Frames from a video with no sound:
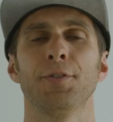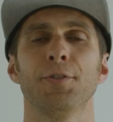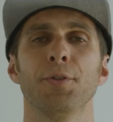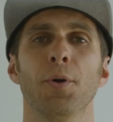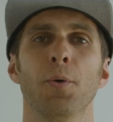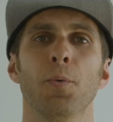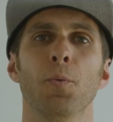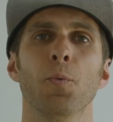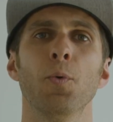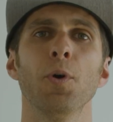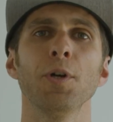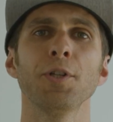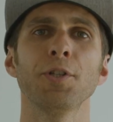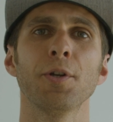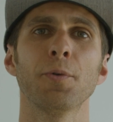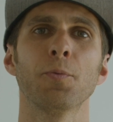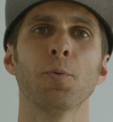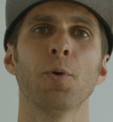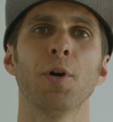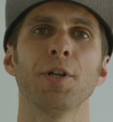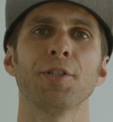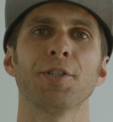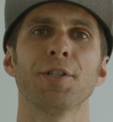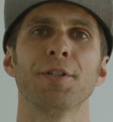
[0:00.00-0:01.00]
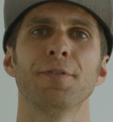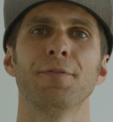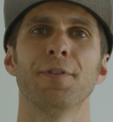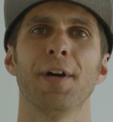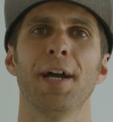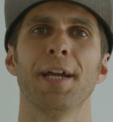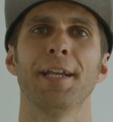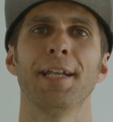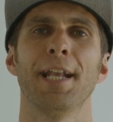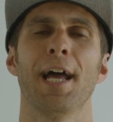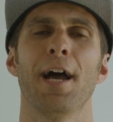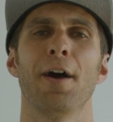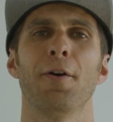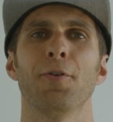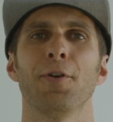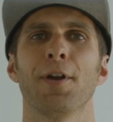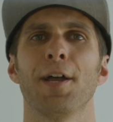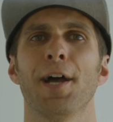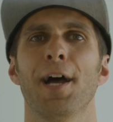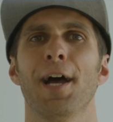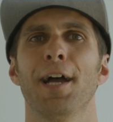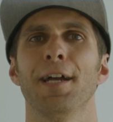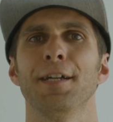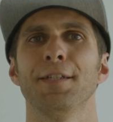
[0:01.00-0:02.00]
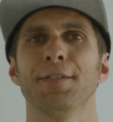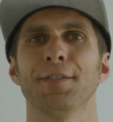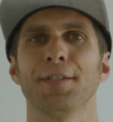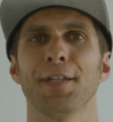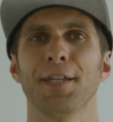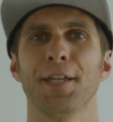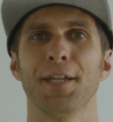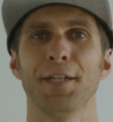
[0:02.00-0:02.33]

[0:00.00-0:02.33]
So what you're watching right now, guys,